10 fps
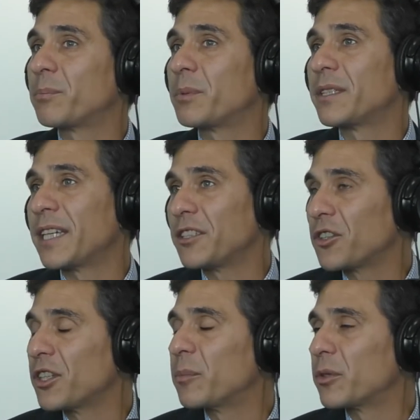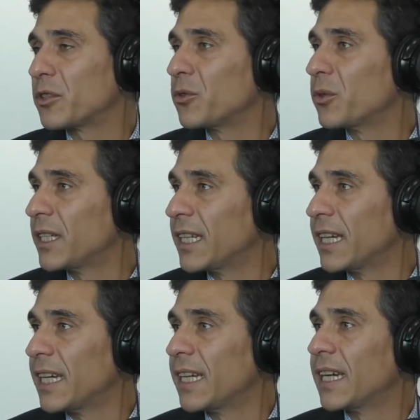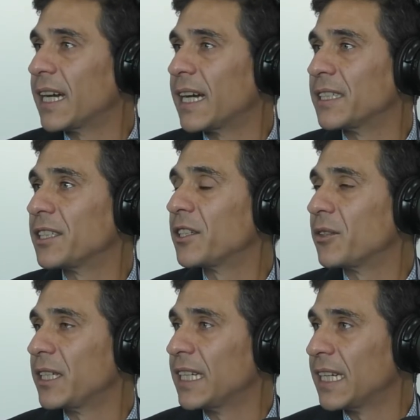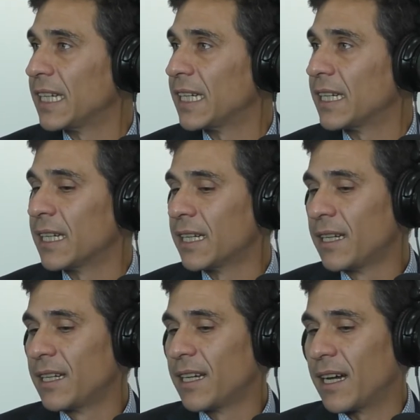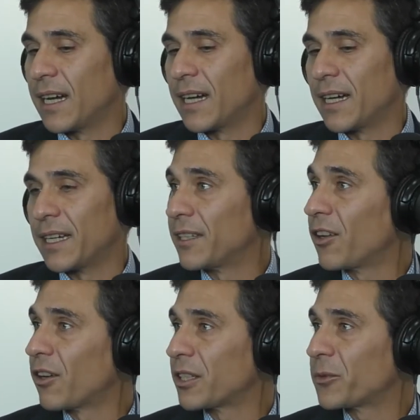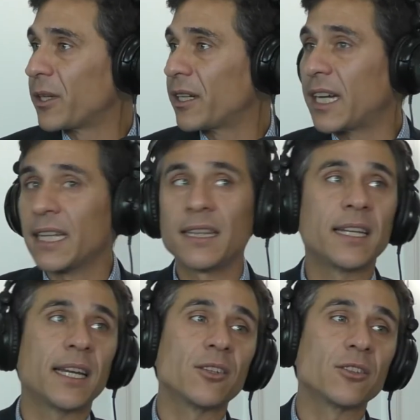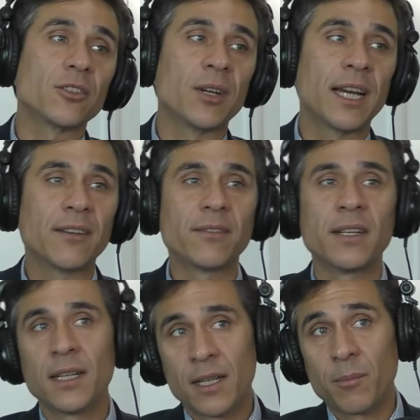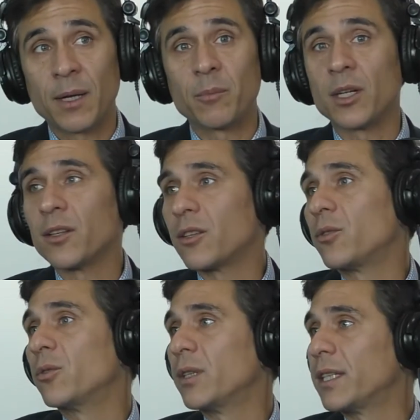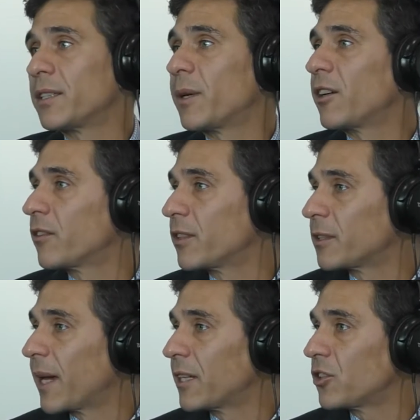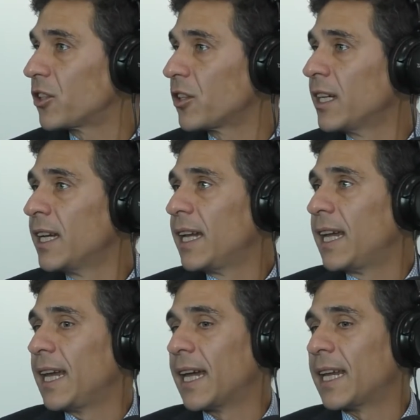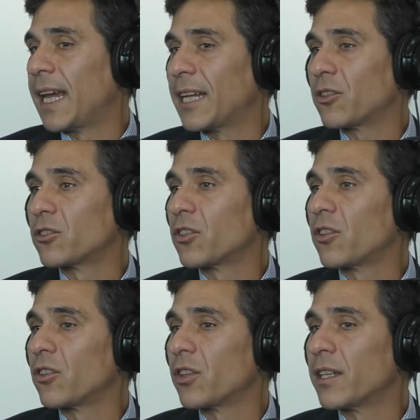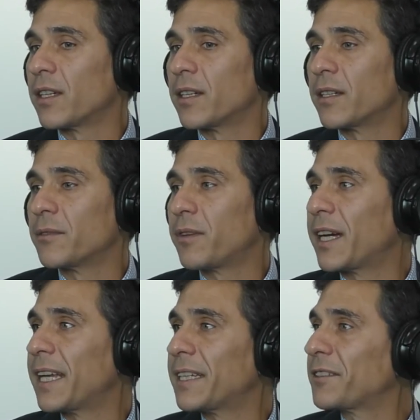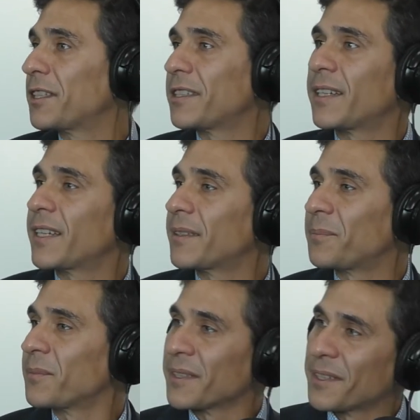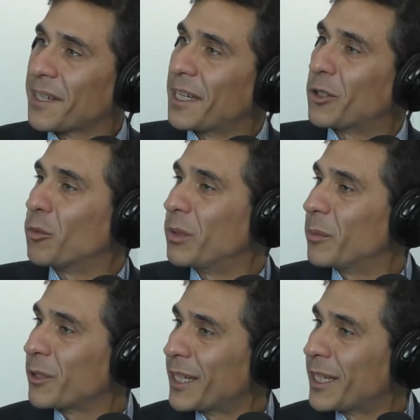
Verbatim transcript: potentially pursuing a uh, degree in uh, in law as well. And then I also have my brother who is my office manager mm-hmm. and handles all the finances and getting cool people